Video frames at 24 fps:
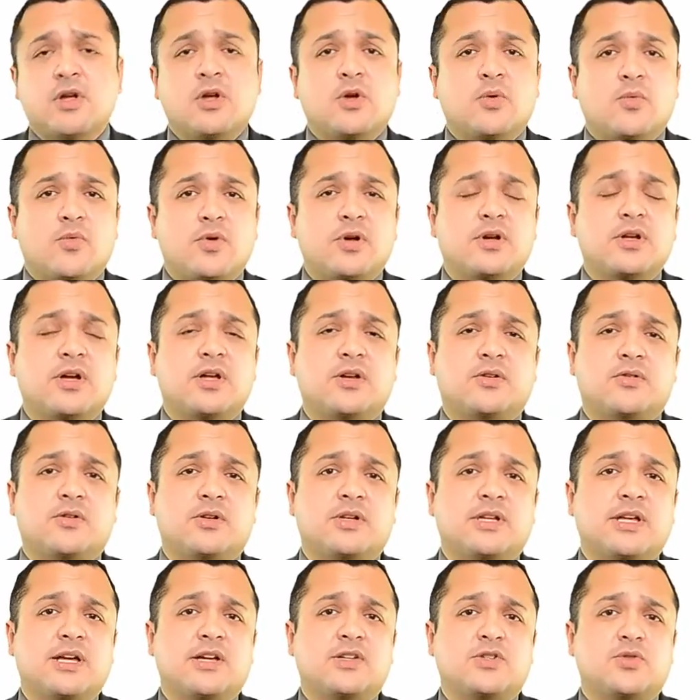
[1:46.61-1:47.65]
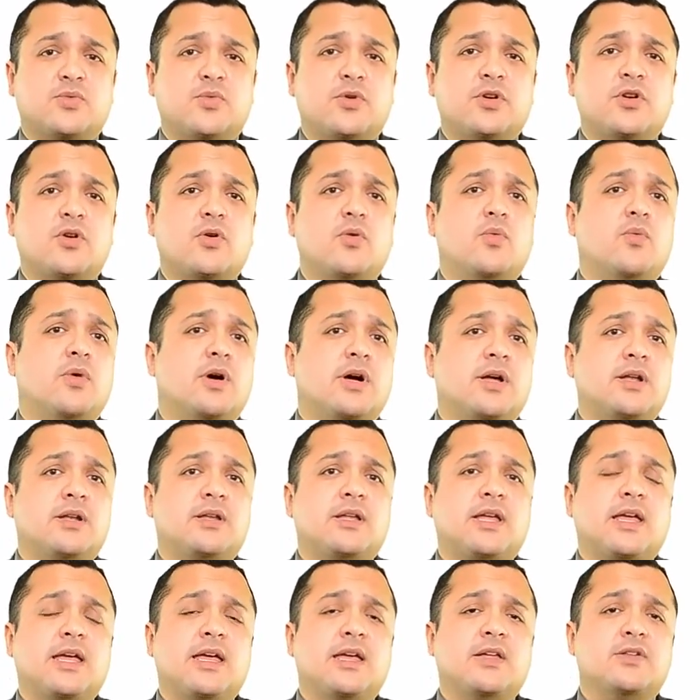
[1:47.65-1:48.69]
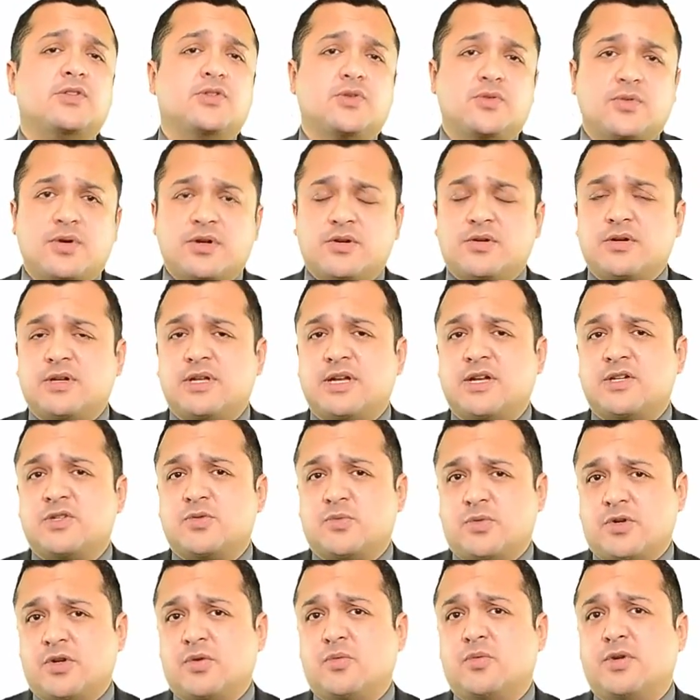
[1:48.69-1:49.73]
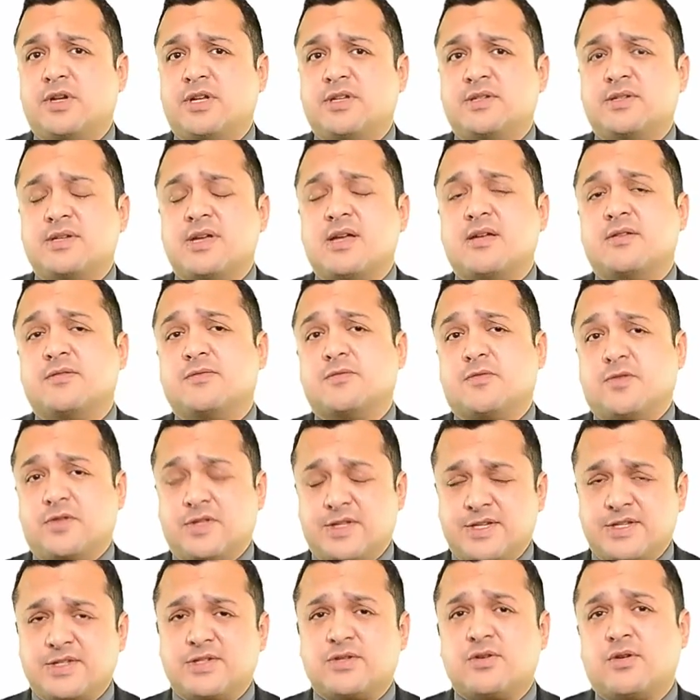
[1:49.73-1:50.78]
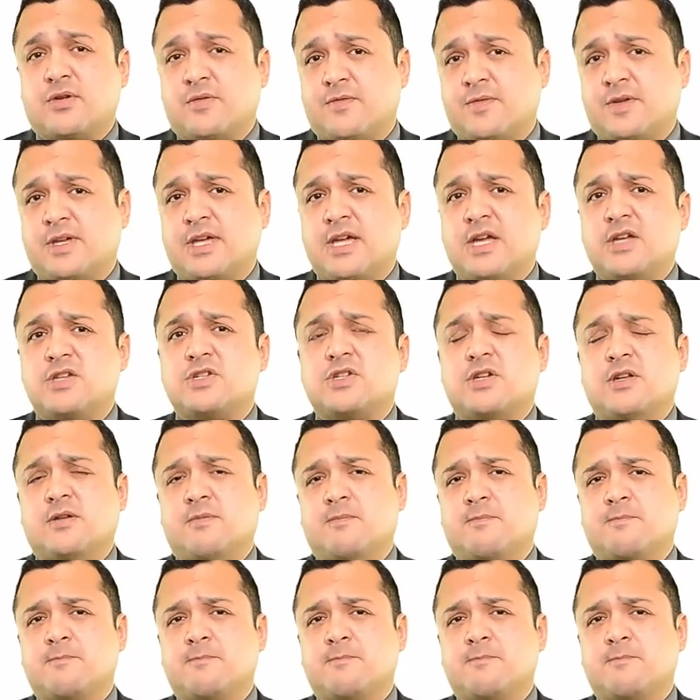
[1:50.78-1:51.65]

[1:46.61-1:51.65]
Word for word: one hundred dash one oh one and two hundred dash one oh one exams for this certification.